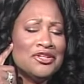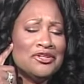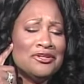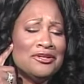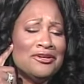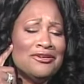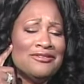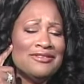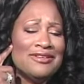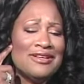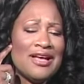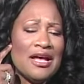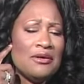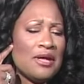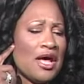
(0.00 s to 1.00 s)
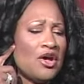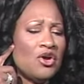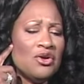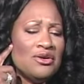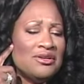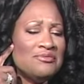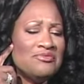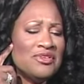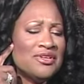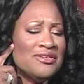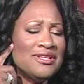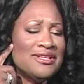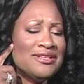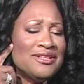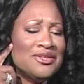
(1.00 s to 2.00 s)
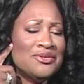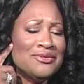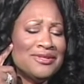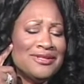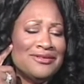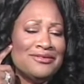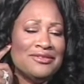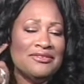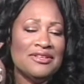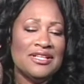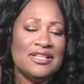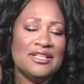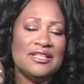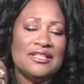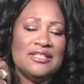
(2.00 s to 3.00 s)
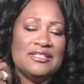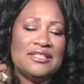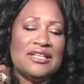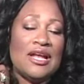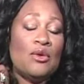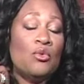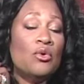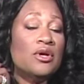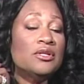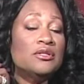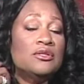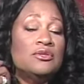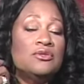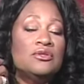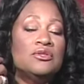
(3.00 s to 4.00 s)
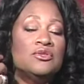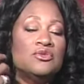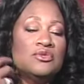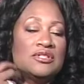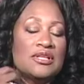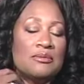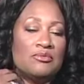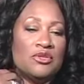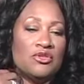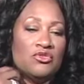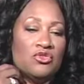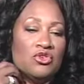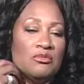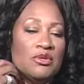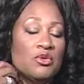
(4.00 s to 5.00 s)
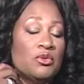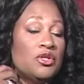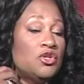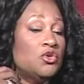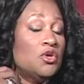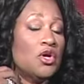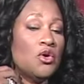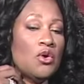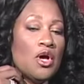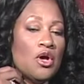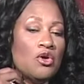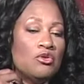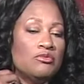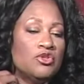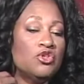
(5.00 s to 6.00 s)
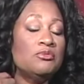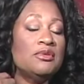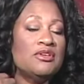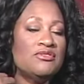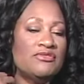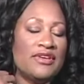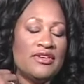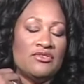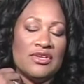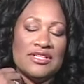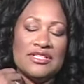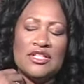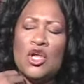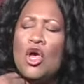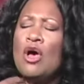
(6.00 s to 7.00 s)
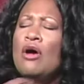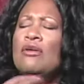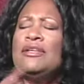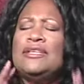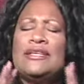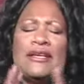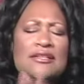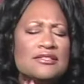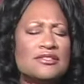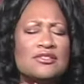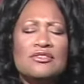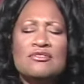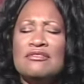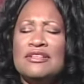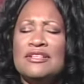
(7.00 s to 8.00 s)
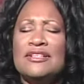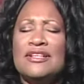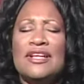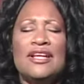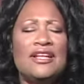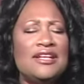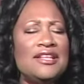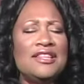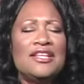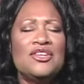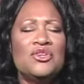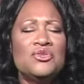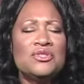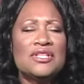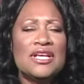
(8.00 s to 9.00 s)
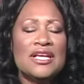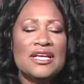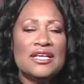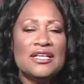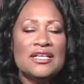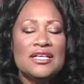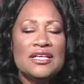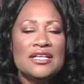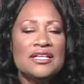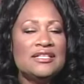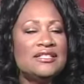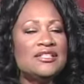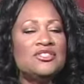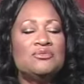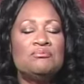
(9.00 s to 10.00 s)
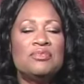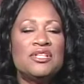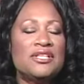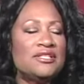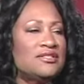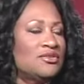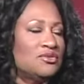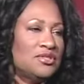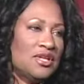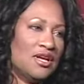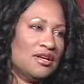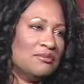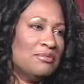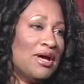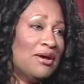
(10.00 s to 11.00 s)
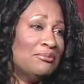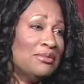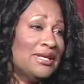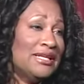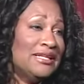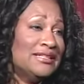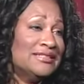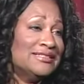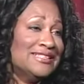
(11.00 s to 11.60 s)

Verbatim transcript: You know, I, I heard Him very clearly. You know. He said, I want you to do something for me when you go home. Do me a favor. I said, oh, Yes, Lord. Anything you say. He said, Please don't talk about me.